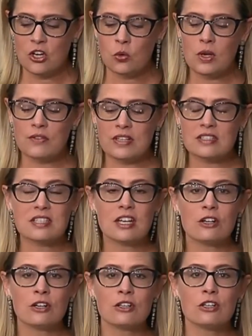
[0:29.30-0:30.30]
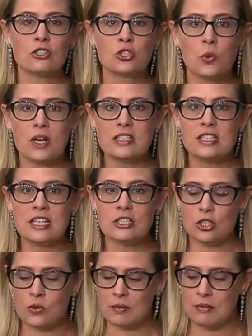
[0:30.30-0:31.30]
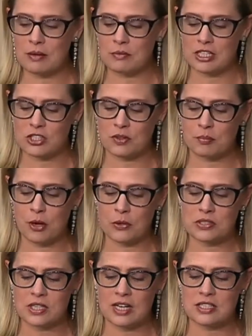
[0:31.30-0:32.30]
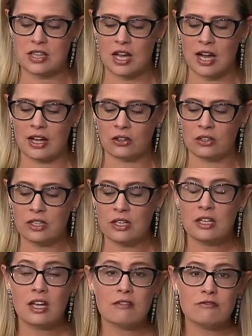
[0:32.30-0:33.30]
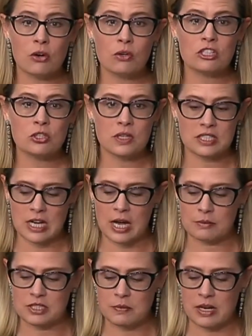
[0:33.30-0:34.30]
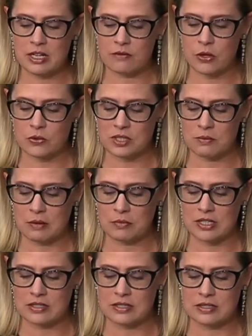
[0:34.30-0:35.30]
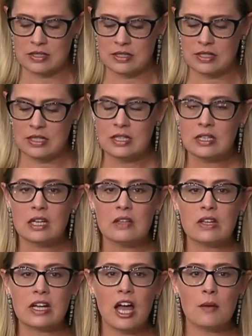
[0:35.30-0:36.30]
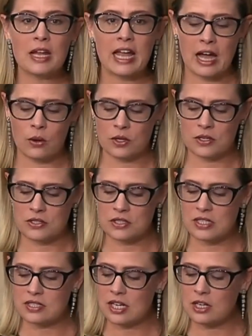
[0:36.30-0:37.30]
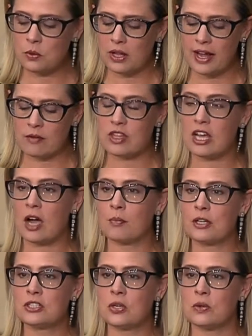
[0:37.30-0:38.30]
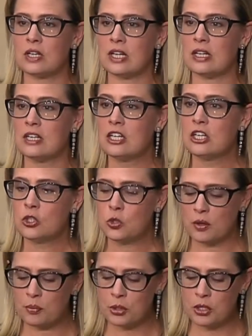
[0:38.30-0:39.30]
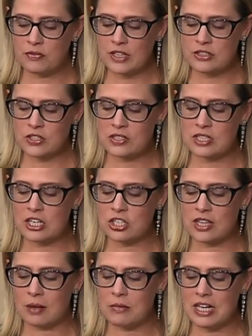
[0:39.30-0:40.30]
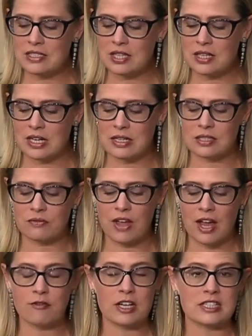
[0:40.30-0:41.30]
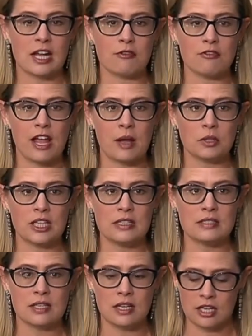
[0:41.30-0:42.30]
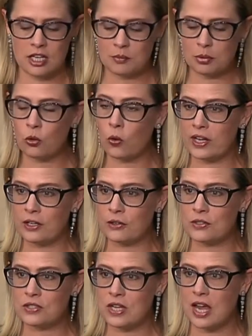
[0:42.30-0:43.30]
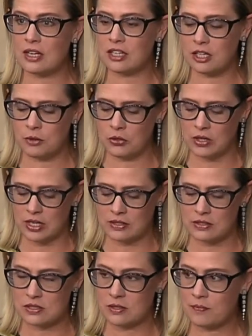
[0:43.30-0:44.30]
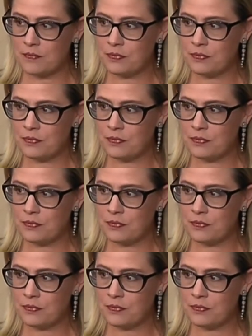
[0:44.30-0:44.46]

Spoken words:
We've considered 22 amendments from both sides of the aisle and voted to adopt many of those amendments. In the coming hours, the Senate will have the opportunity to approve legislation that meets the needs of everyday families, employers, and communities.